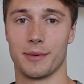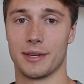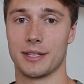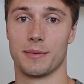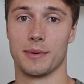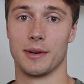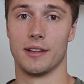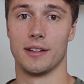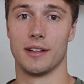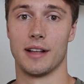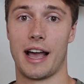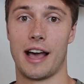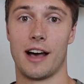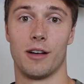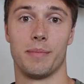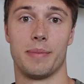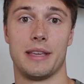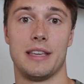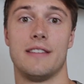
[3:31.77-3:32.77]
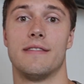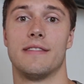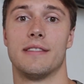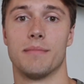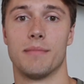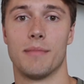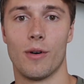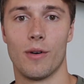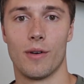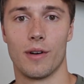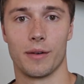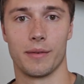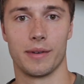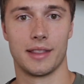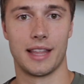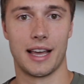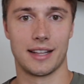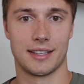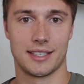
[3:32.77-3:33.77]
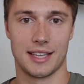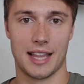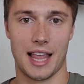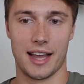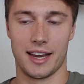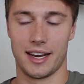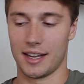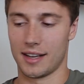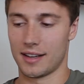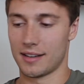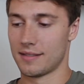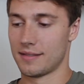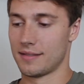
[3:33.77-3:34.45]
which will help even more with that sliding.